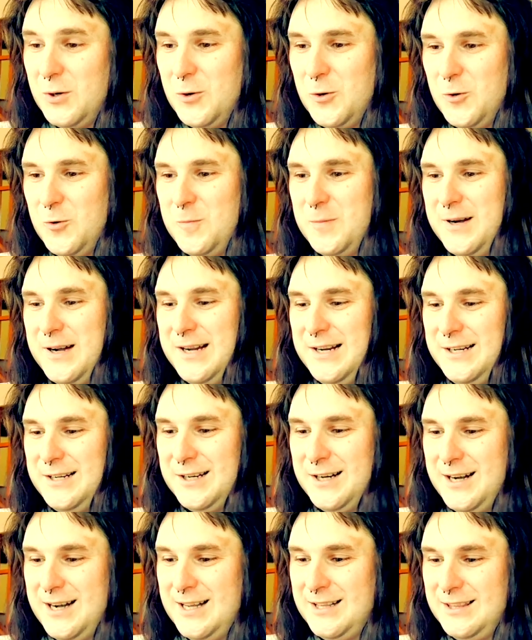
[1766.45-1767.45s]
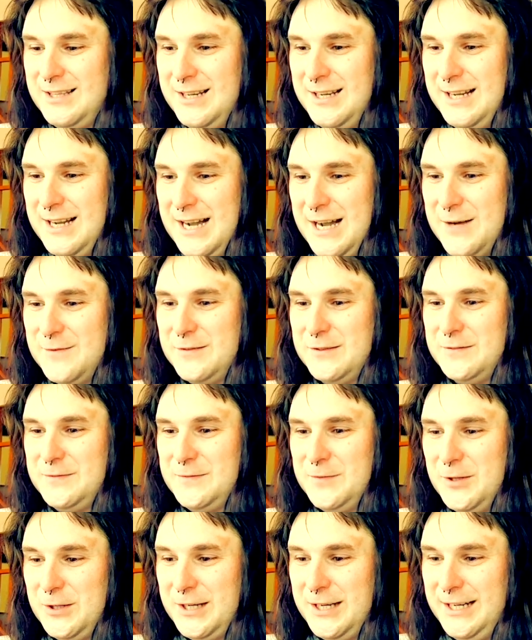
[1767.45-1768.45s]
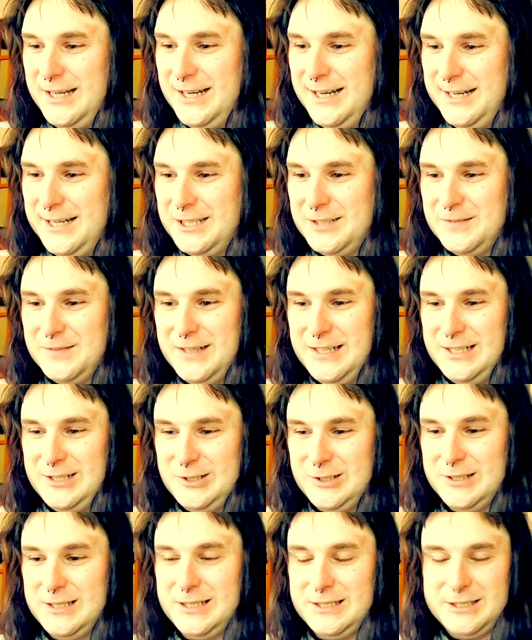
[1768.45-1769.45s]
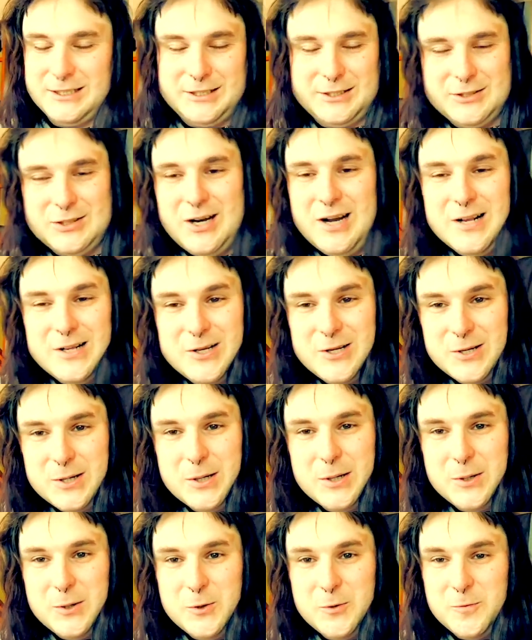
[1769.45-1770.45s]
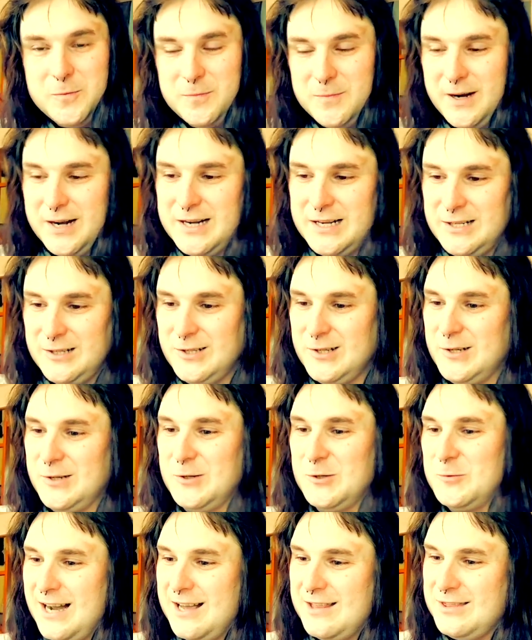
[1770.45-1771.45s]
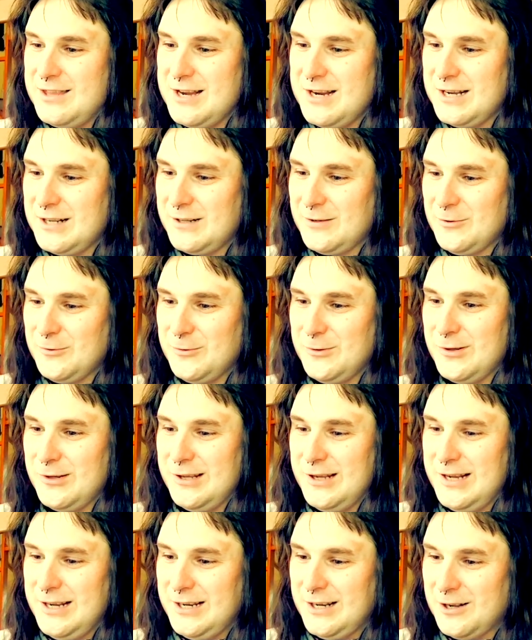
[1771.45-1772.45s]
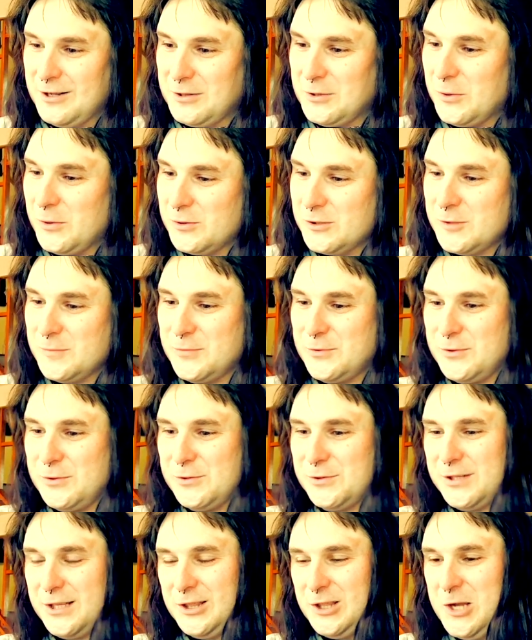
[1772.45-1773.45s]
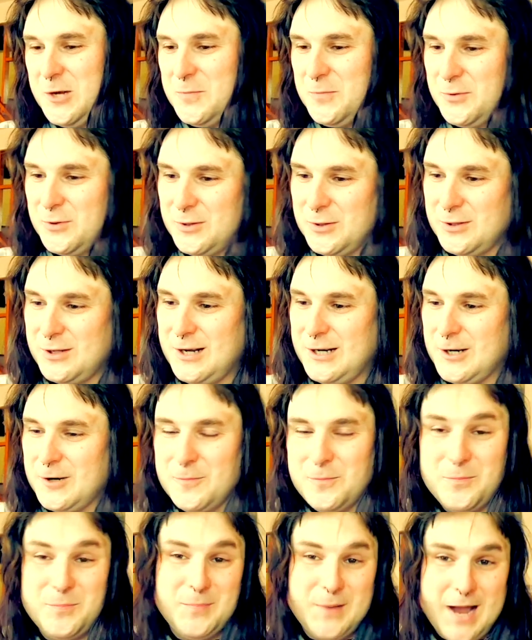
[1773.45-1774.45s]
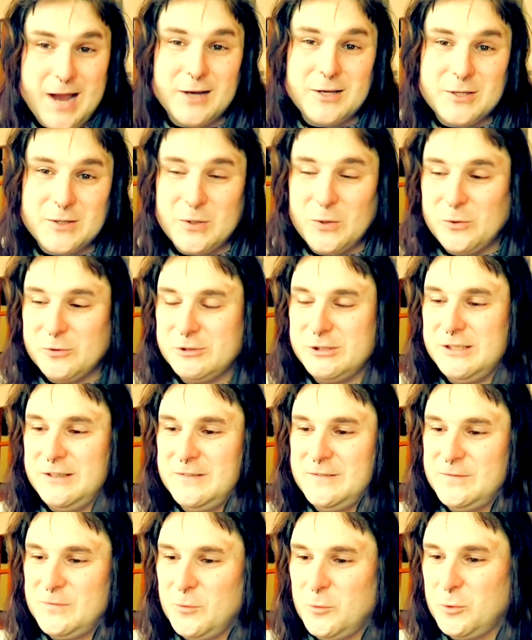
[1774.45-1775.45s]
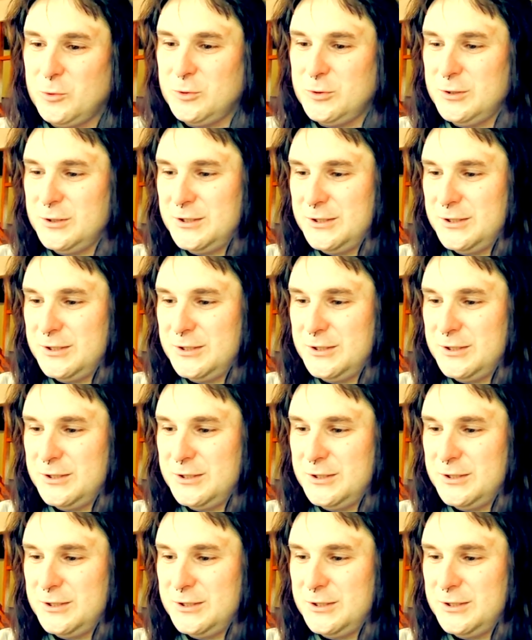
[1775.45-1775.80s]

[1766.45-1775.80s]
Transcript: Oh my god, they have a fucking animation. It's a slideshow, mind you. I think it's really adorable that they put like a backstory for